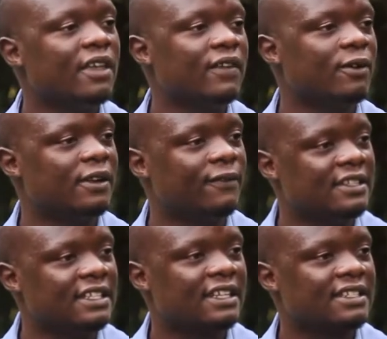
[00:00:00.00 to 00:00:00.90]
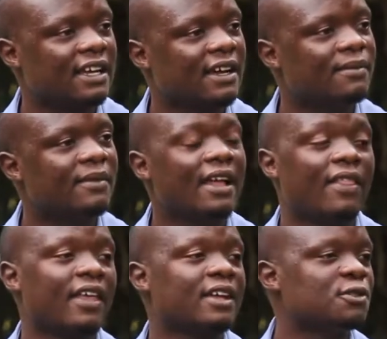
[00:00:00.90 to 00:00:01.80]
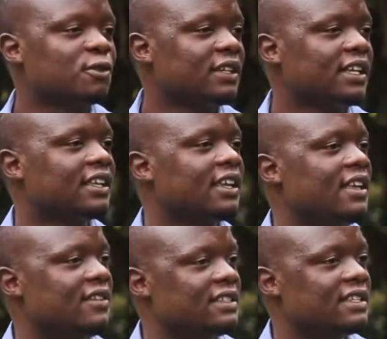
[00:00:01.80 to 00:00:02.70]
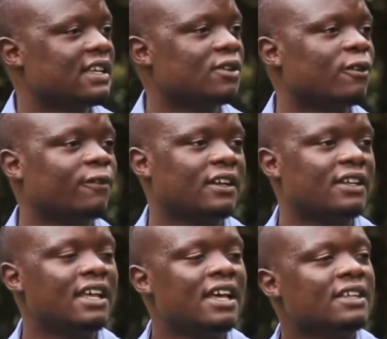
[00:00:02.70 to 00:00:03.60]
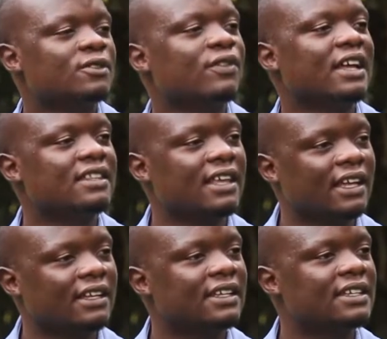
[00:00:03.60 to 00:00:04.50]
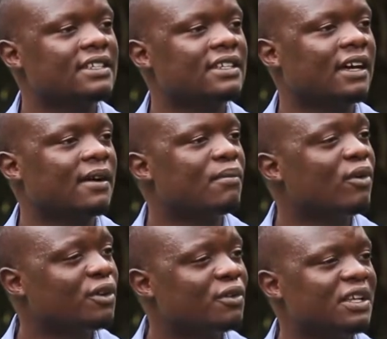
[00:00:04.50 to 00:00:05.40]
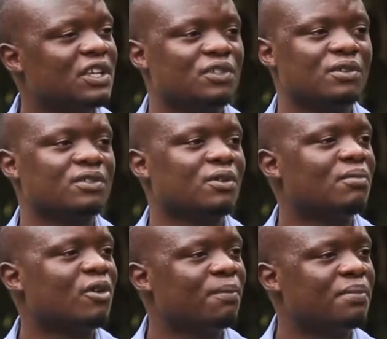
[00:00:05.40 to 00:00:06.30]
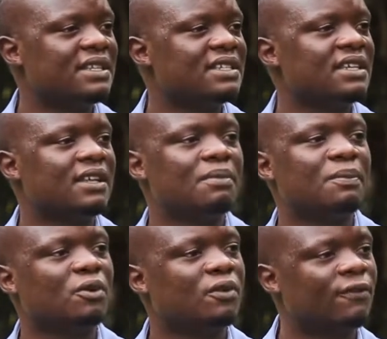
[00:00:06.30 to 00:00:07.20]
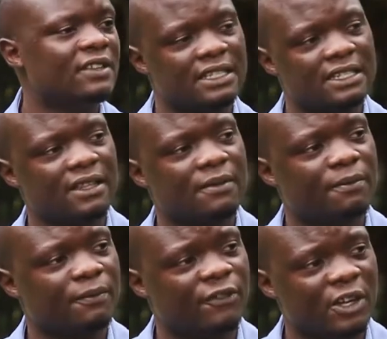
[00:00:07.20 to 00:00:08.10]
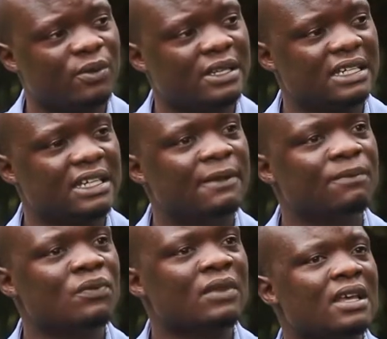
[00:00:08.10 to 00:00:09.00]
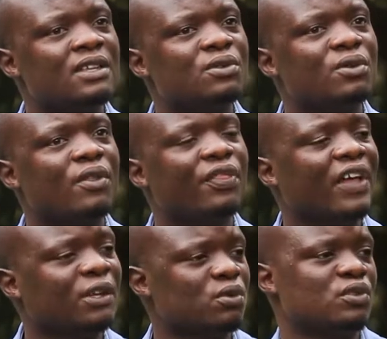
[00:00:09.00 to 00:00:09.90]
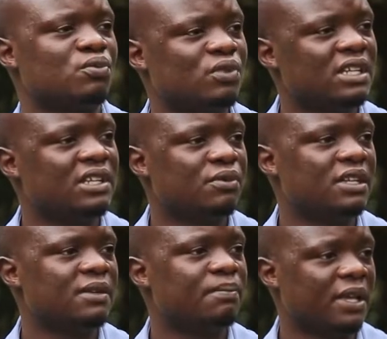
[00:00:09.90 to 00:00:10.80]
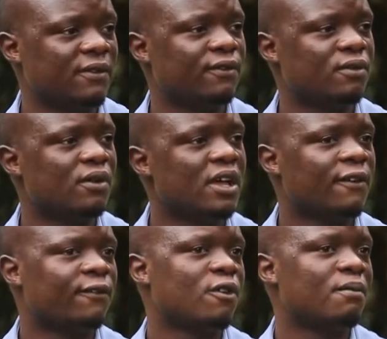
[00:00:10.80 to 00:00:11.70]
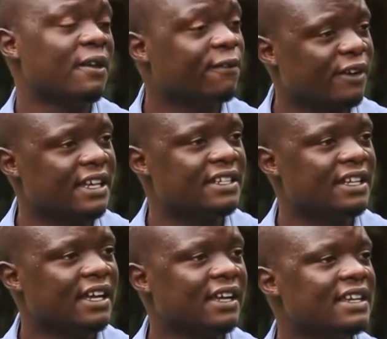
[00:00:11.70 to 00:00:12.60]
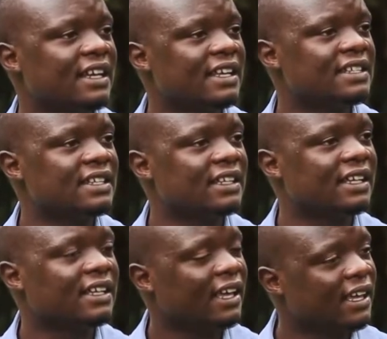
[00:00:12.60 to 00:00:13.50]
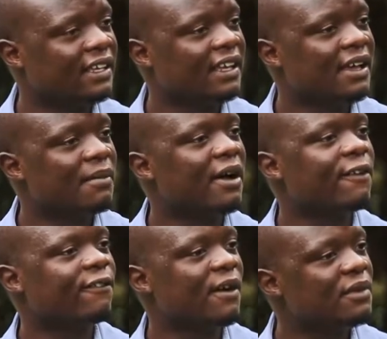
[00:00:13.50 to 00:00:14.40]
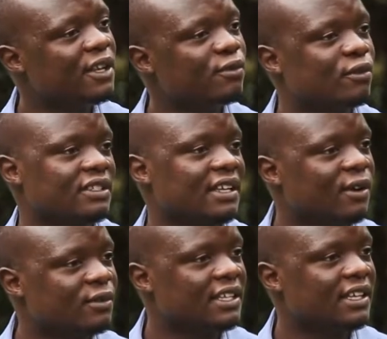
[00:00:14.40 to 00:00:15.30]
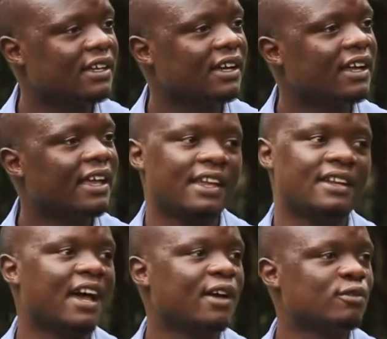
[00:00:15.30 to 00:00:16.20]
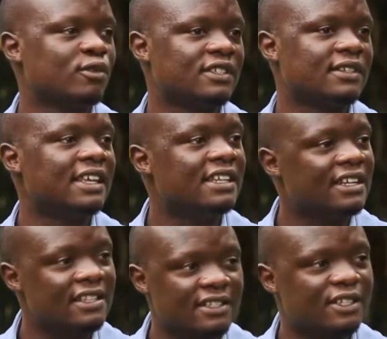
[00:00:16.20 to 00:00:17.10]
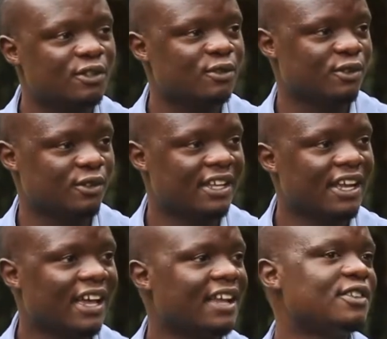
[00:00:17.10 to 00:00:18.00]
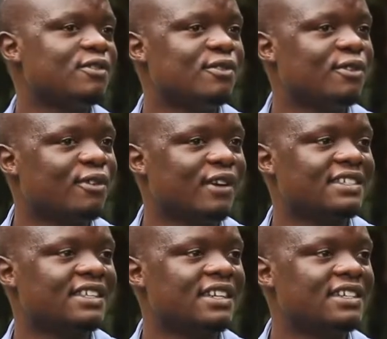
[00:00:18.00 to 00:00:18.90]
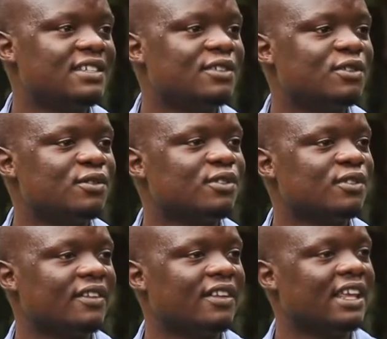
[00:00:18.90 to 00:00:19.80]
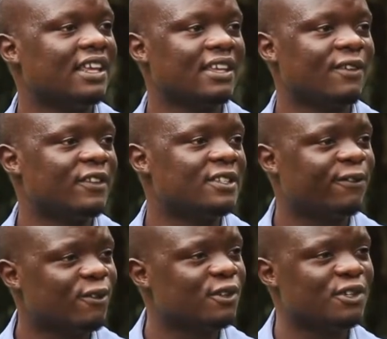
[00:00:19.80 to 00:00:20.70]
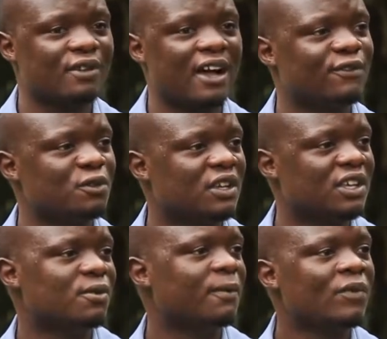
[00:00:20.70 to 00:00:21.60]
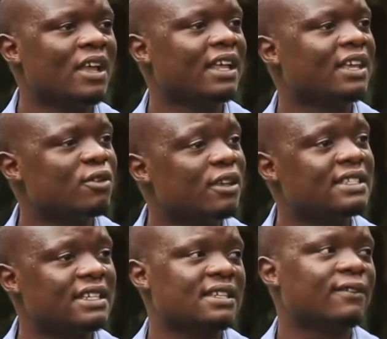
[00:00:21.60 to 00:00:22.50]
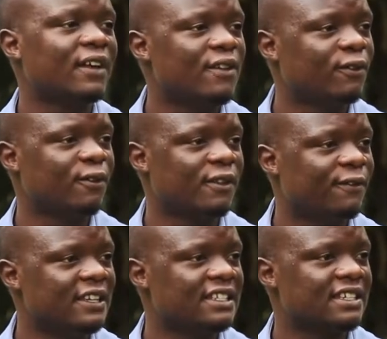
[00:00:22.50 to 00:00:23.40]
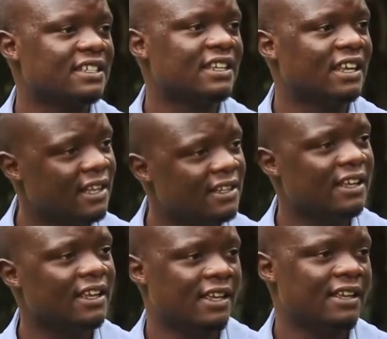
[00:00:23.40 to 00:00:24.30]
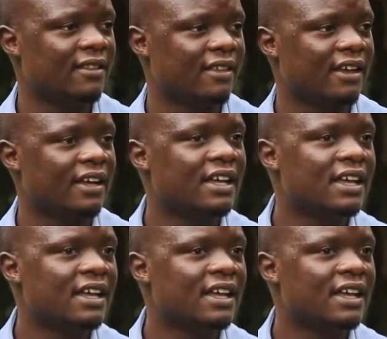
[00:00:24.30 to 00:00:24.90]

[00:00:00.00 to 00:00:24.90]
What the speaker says: Even when visitors come, they are told, like, hey, this is an orphan, so that they can get more donations or more pity, and people would visit them frequently. And so that was really, really painful for my friend, realizing, like, hey, my family was out here and I was in an institution. And you know, as in an institution, like, if it's food, you have to queue. Like, it's a survival for the fittest in there.